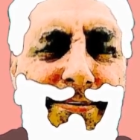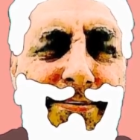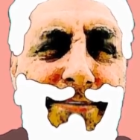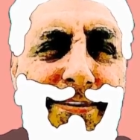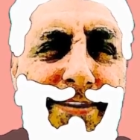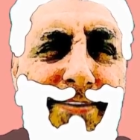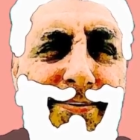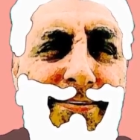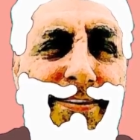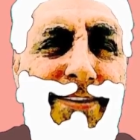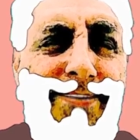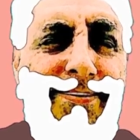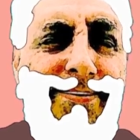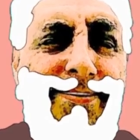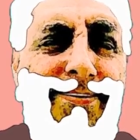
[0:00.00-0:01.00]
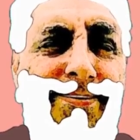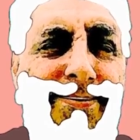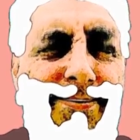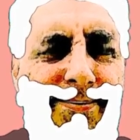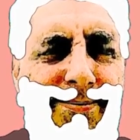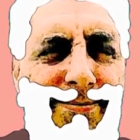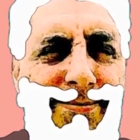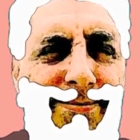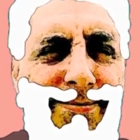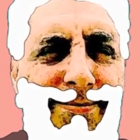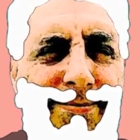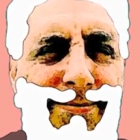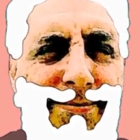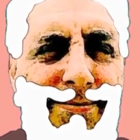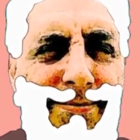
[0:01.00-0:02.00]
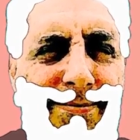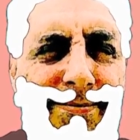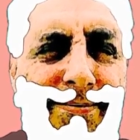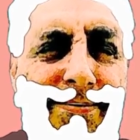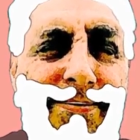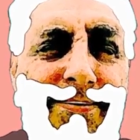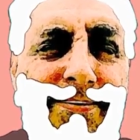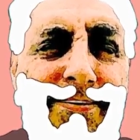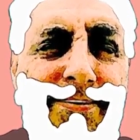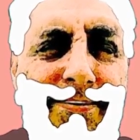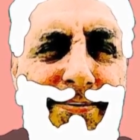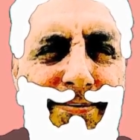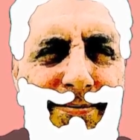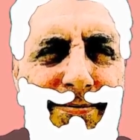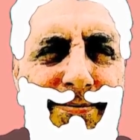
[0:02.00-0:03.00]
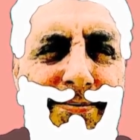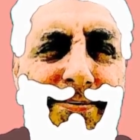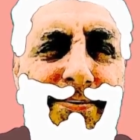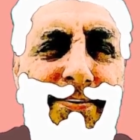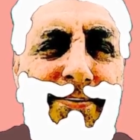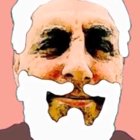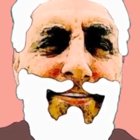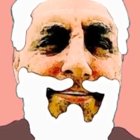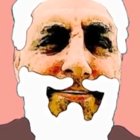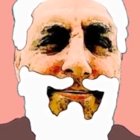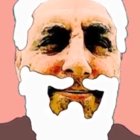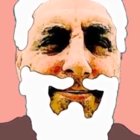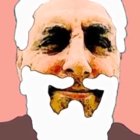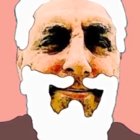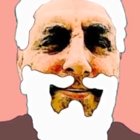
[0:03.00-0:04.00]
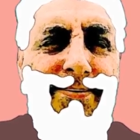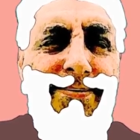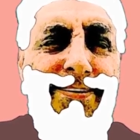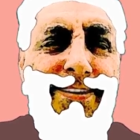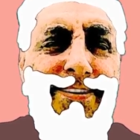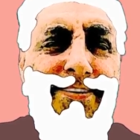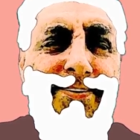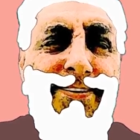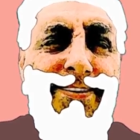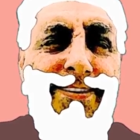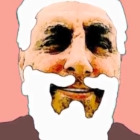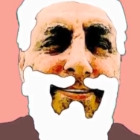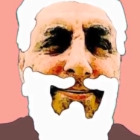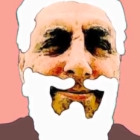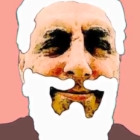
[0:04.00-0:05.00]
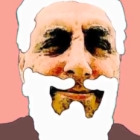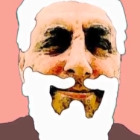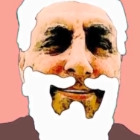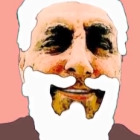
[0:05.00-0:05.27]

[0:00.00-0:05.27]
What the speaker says: I'm not doing it for germ protection.